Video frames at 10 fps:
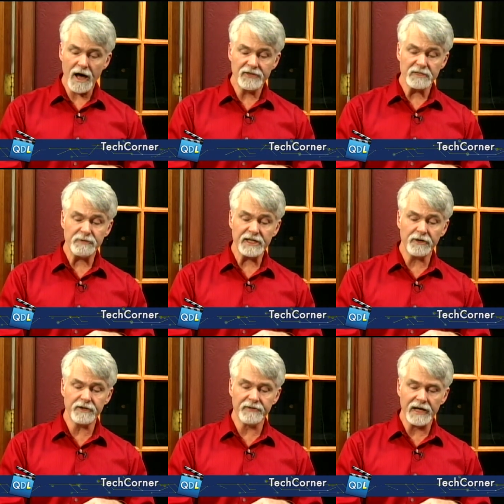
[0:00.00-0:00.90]
this
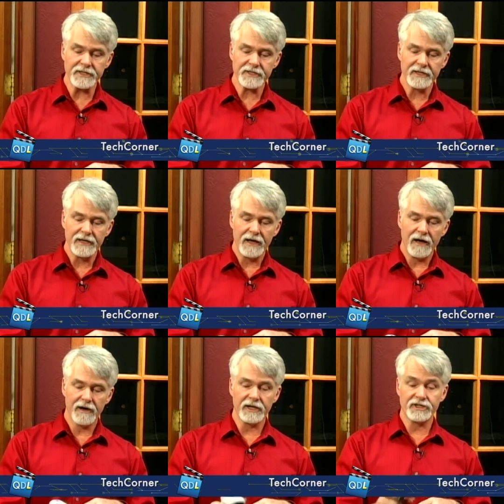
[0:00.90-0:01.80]
particular device,
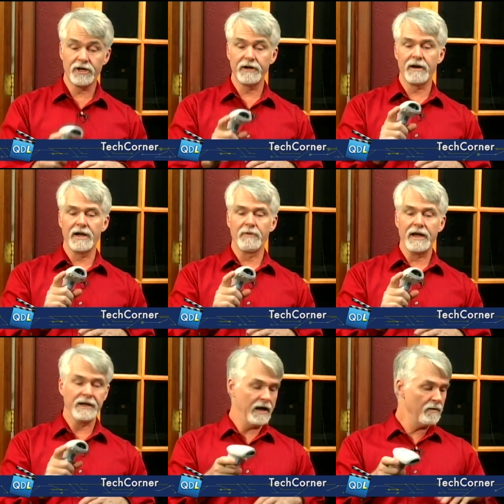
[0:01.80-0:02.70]
I'm going to turn it on
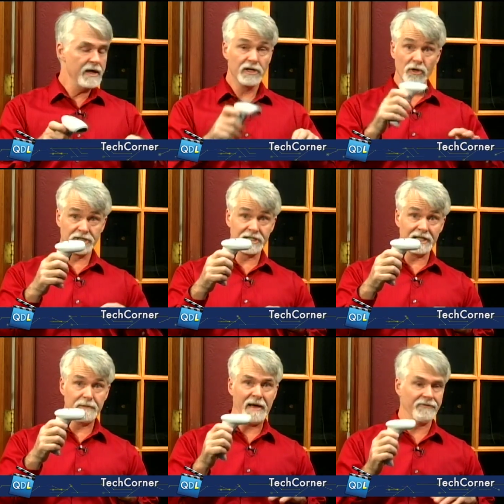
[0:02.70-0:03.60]
right now, goes to
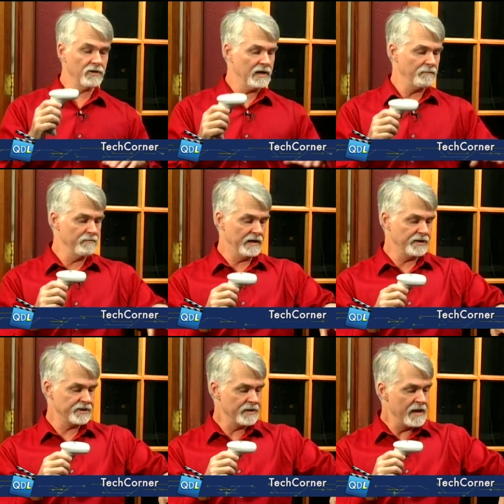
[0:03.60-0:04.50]
sleep after a couple
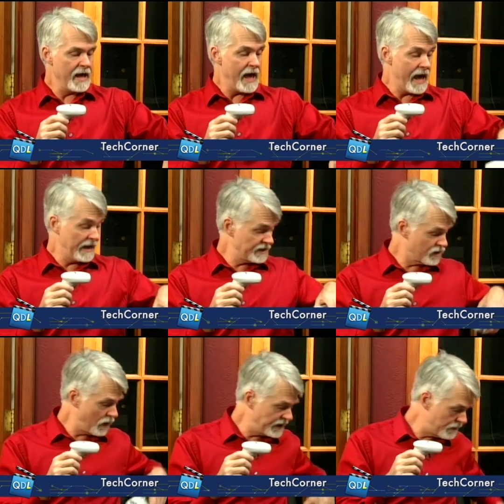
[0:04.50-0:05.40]
minutes, and it's
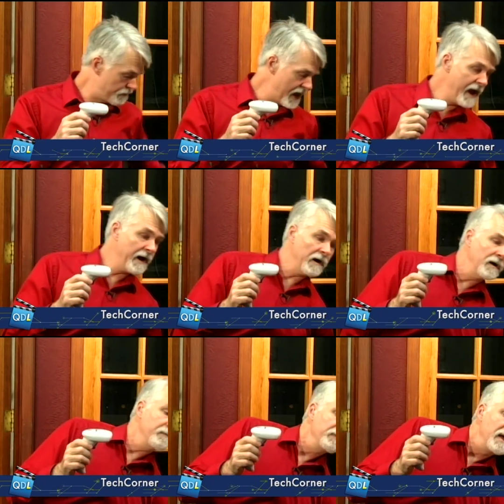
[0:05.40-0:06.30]
going to
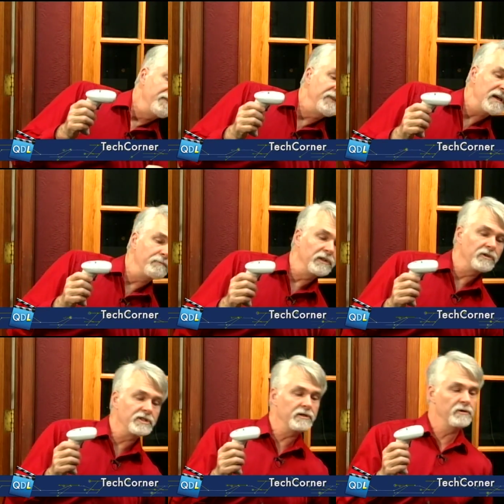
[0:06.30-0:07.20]
pair via
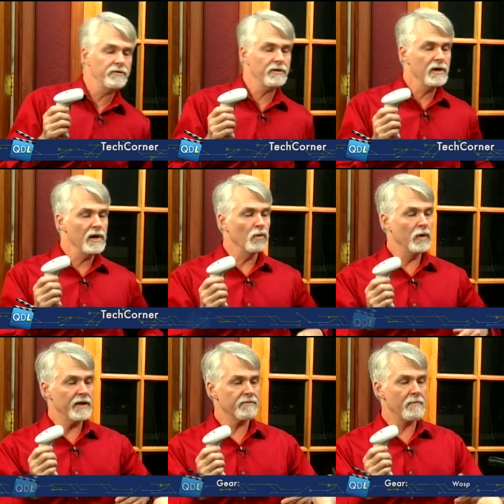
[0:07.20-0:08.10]
Bluetooth
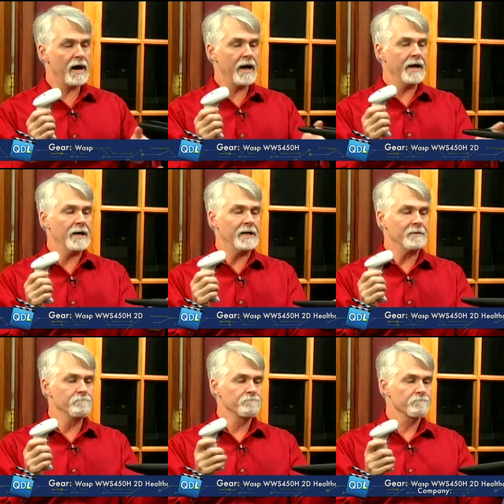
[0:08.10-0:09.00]
with my
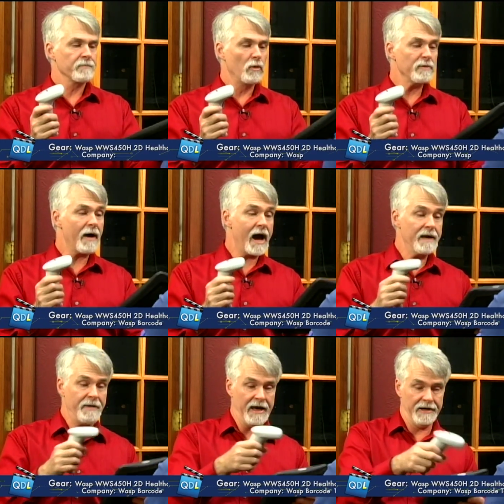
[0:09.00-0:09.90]

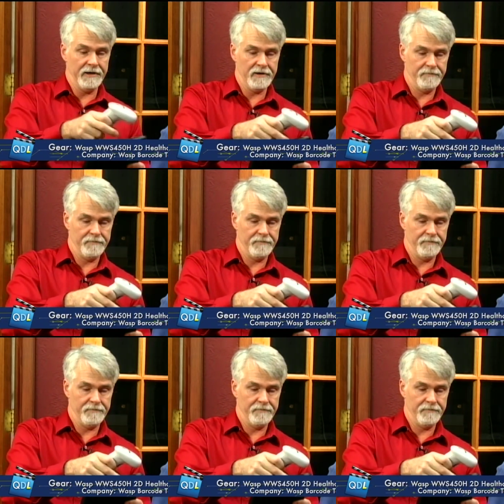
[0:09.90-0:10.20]
iPad here.